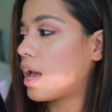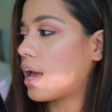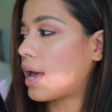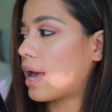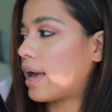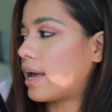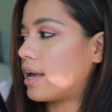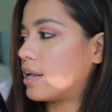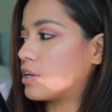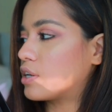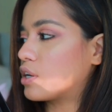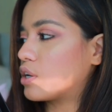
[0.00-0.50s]

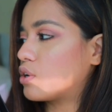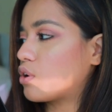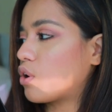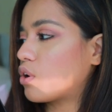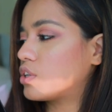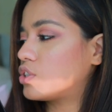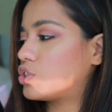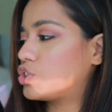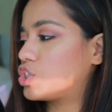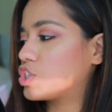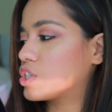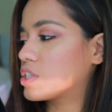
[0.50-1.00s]
and
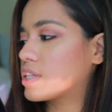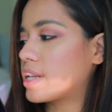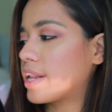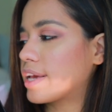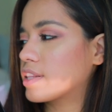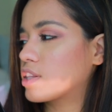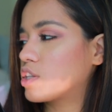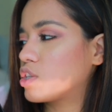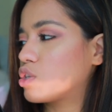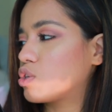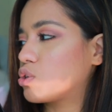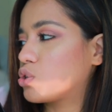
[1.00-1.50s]
not just
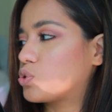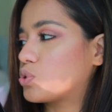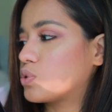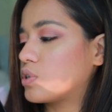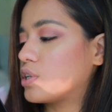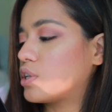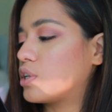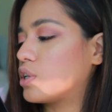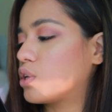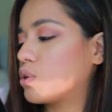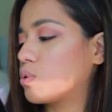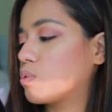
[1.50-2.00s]
like the
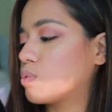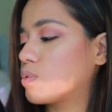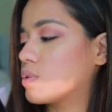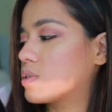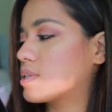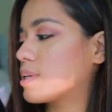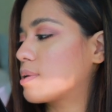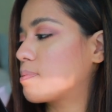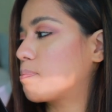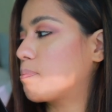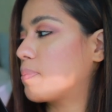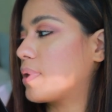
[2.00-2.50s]
usual
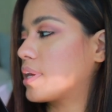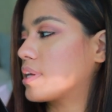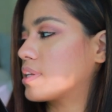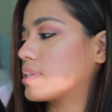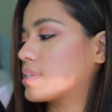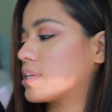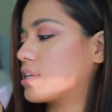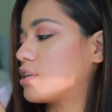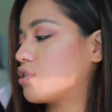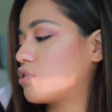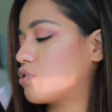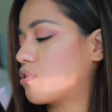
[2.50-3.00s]
nudes and
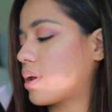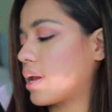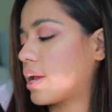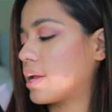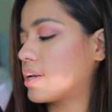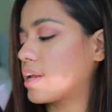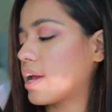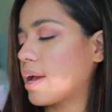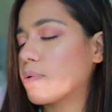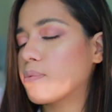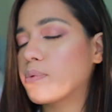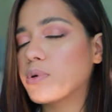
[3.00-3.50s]
pinks and
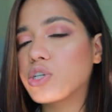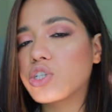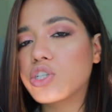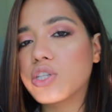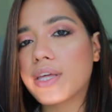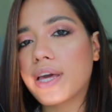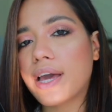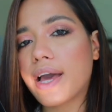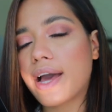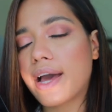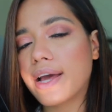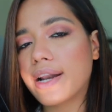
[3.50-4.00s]
red. I wish
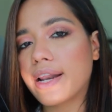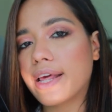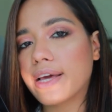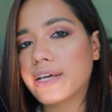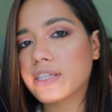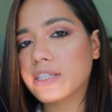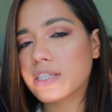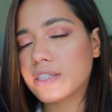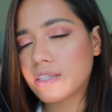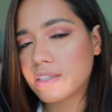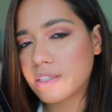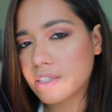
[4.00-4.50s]
they had
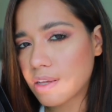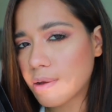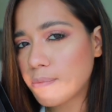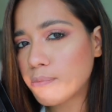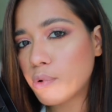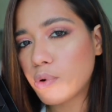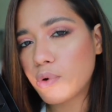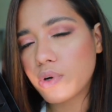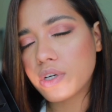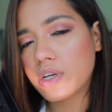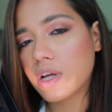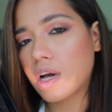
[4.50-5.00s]
like some
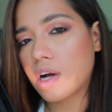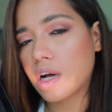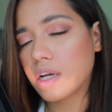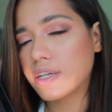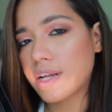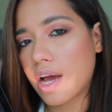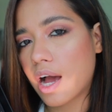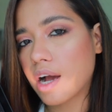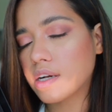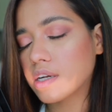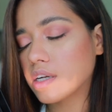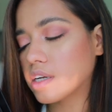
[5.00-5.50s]
more
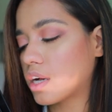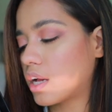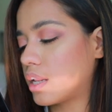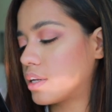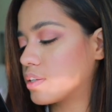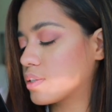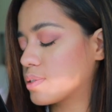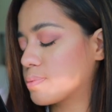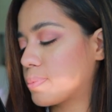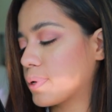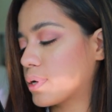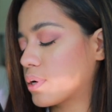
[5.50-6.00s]
darker
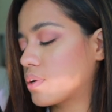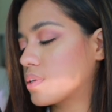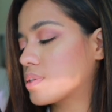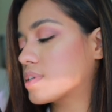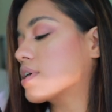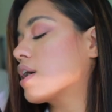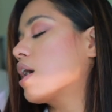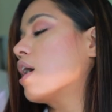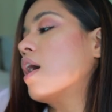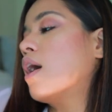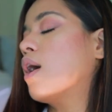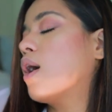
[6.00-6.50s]
colors,
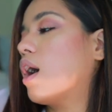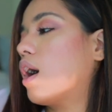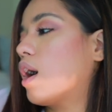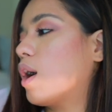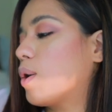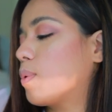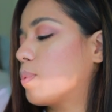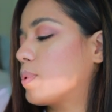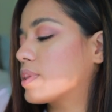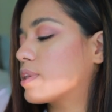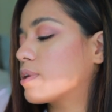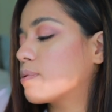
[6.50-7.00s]
because
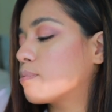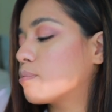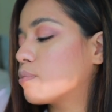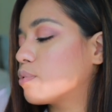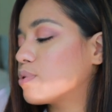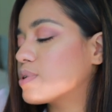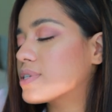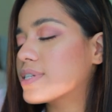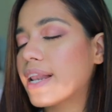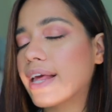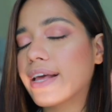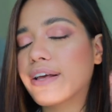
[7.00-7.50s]
with a
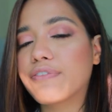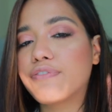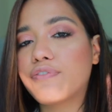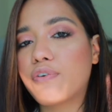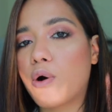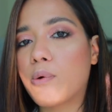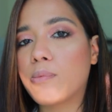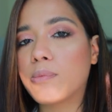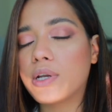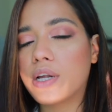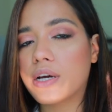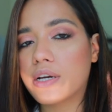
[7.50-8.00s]
mousse like
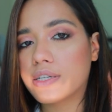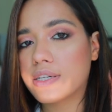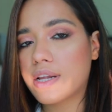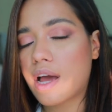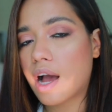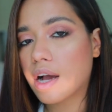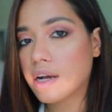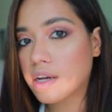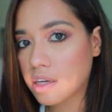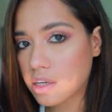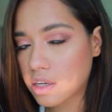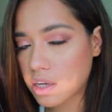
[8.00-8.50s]
formula,
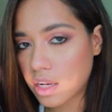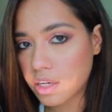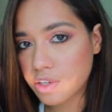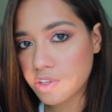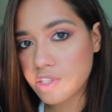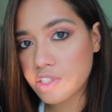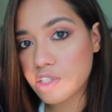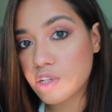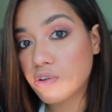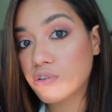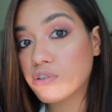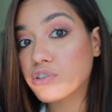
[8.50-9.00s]
darker
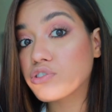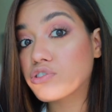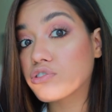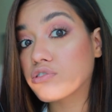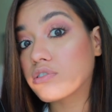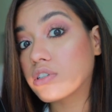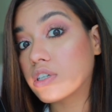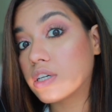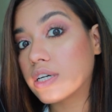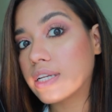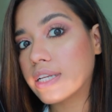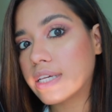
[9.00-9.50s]
colors look
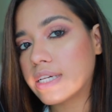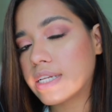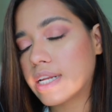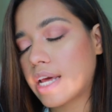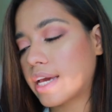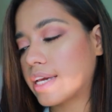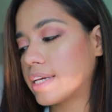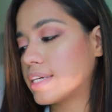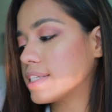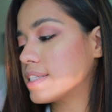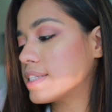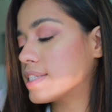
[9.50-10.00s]
really
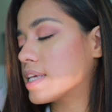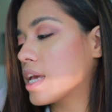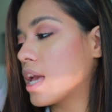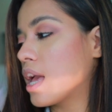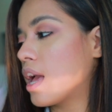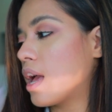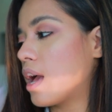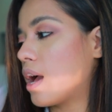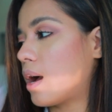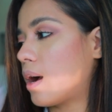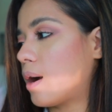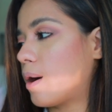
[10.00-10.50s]
nice.
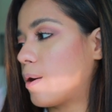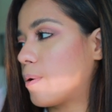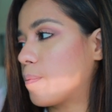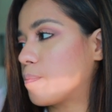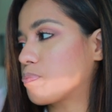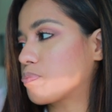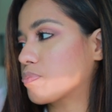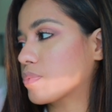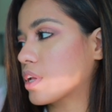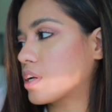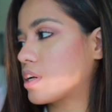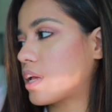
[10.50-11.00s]

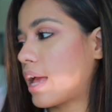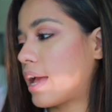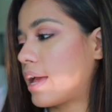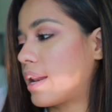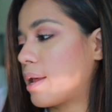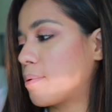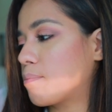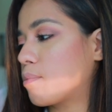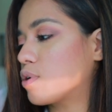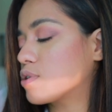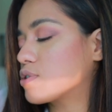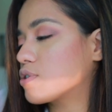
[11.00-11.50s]
And
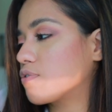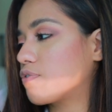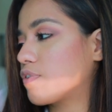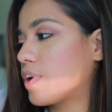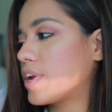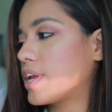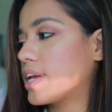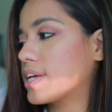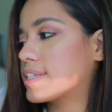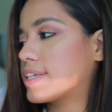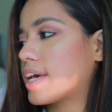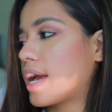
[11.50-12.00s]
I'm also
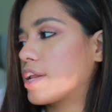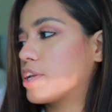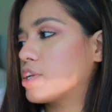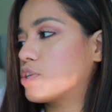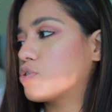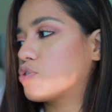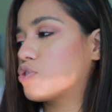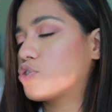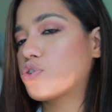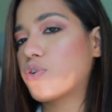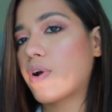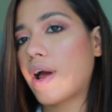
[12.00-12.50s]
very
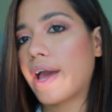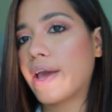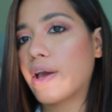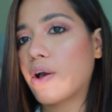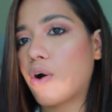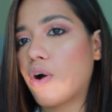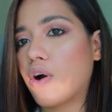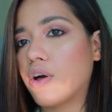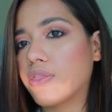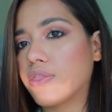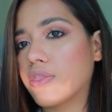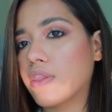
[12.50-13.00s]
excited to try
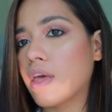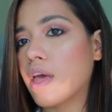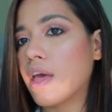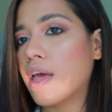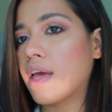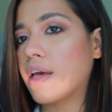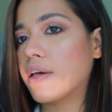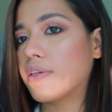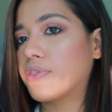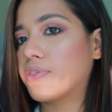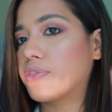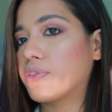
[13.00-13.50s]
on
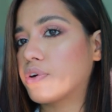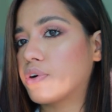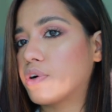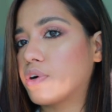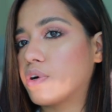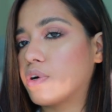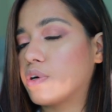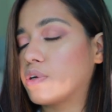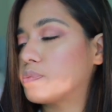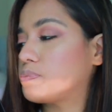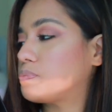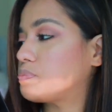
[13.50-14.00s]

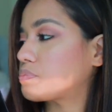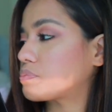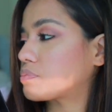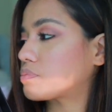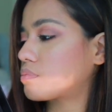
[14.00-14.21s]
the